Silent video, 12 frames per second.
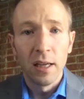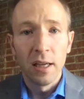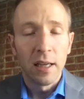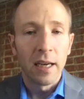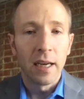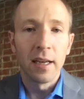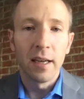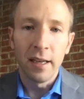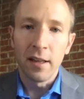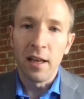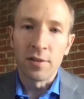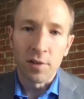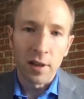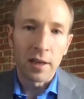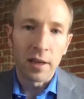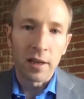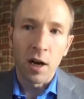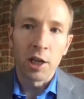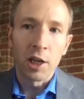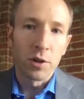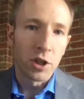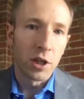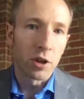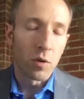and it's like audio
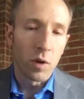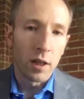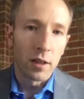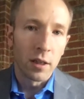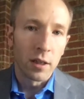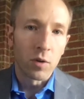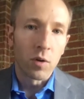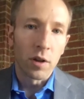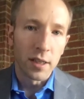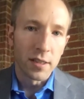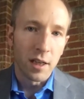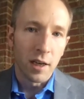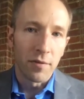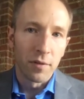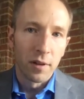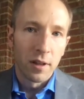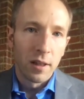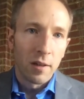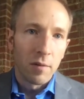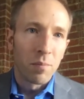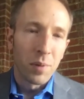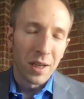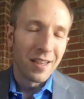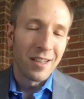engineer quality stuff.
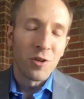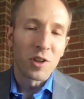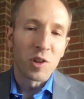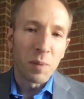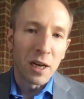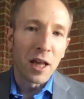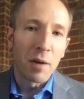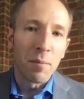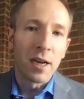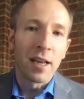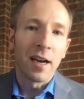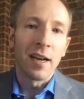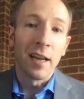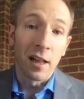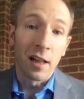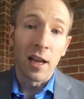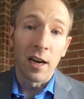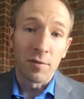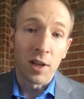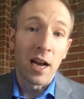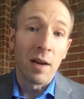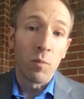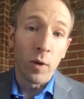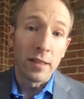But you can spend a lot of money on it and a lot of
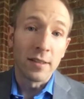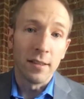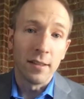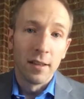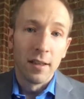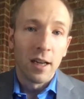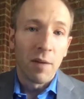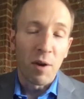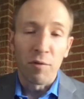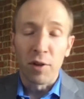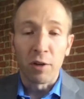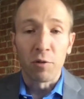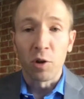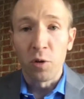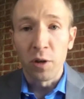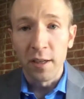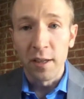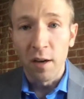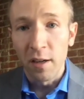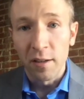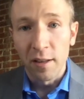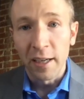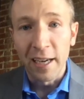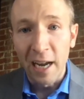time wasted. I mean, I've like recorded
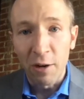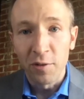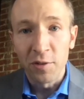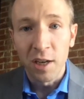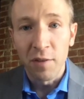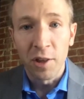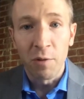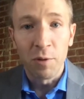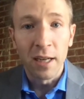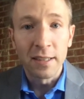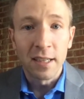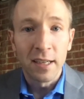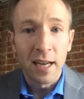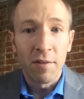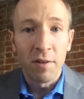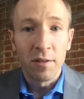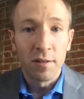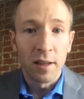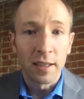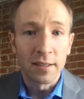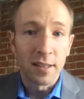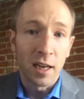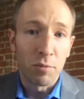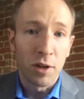like an hour of stuff and then realized I didn't have it like
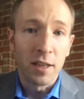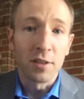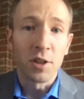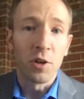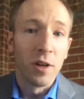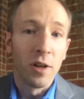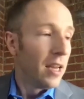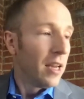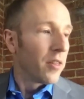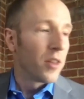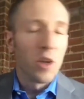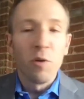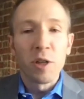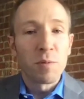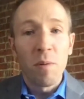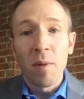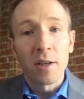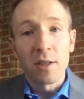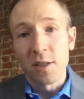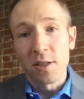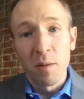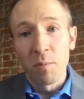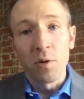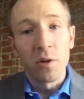set up right. So the USB mics are
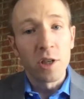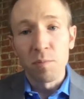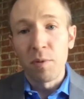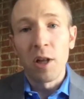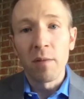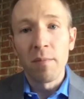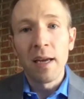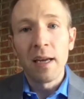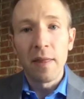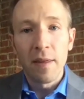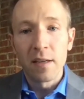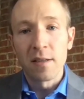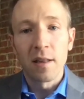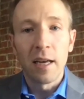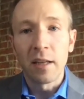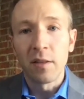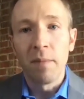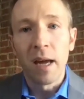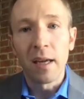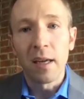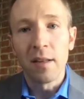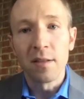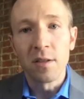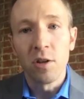simple. You just plug them in and then select the mic
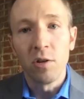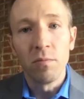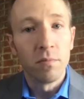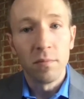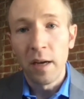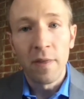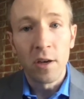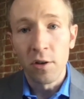and zoom, and then you're